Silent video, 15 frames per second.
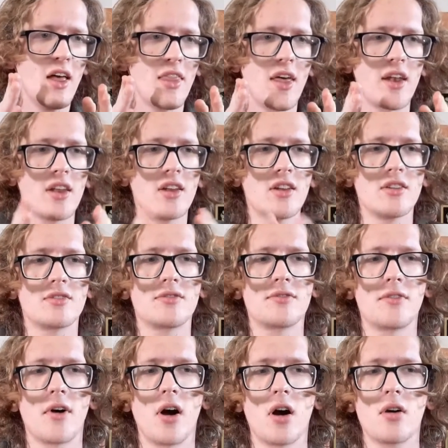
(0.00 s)
that it is
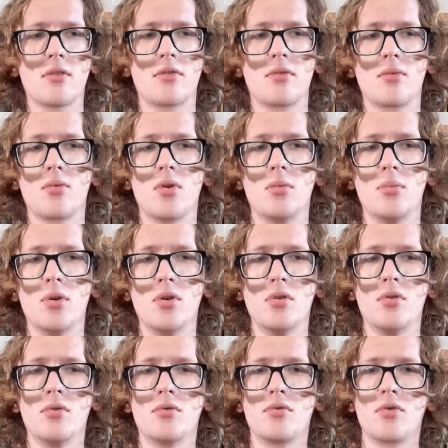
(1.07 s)
far
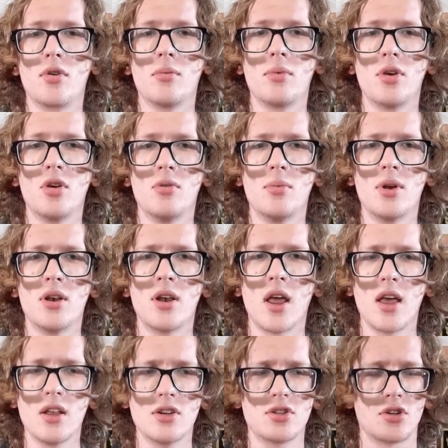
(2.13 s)
removed from human
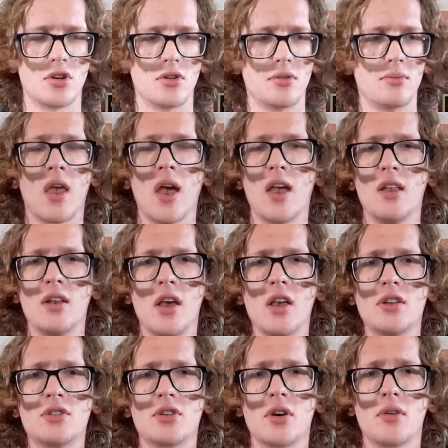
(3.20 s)
nature, a
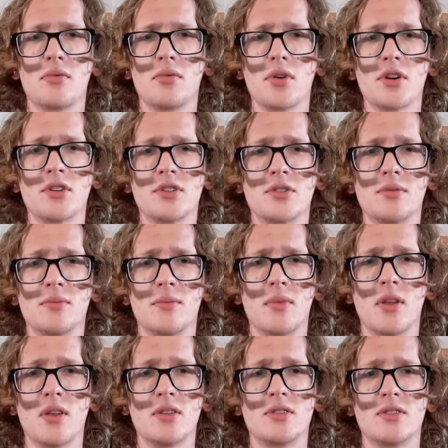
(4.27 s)
nature of which
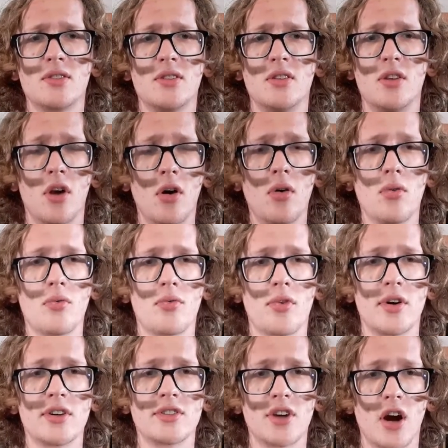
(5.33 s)
is known
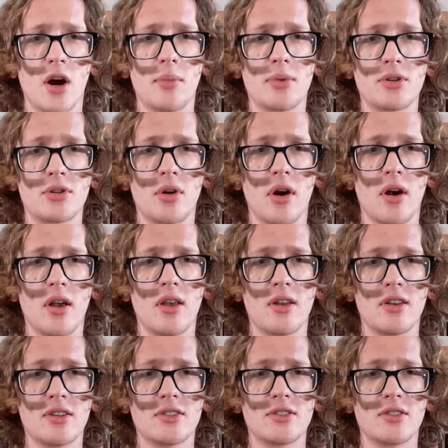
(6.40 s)
for its
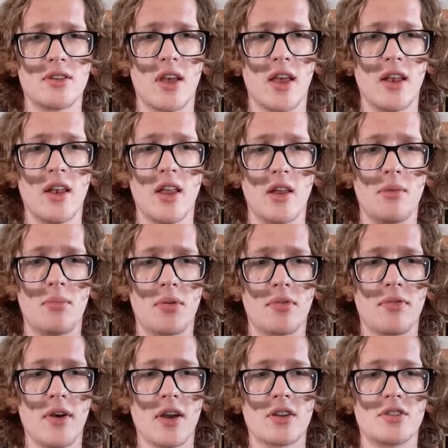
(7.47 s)
arbitrariness and
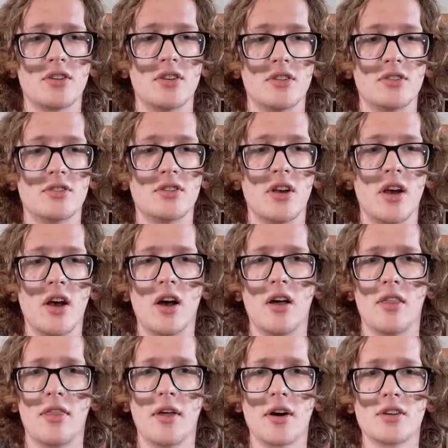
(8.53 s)
imperfections.
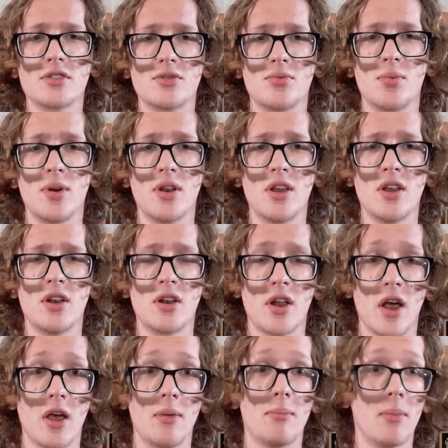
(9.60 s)
Thus, we needed
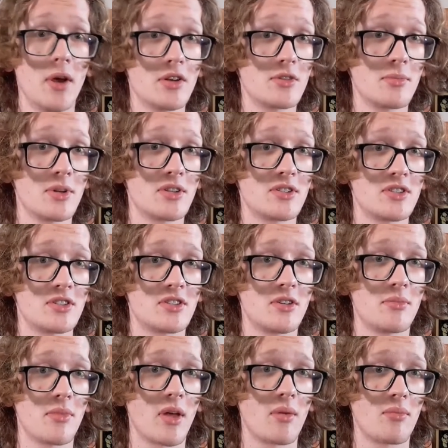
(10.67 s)
a measurement
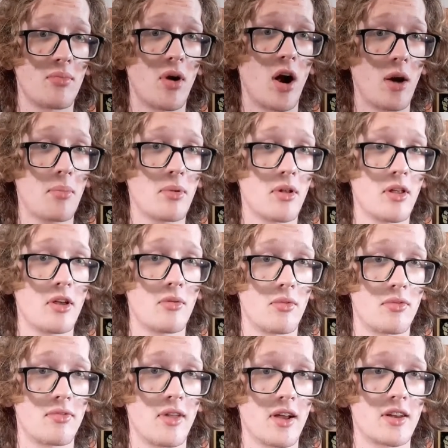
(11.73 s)
system that properly
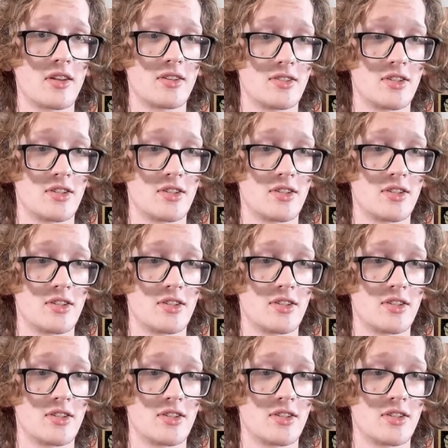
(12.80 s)
reflected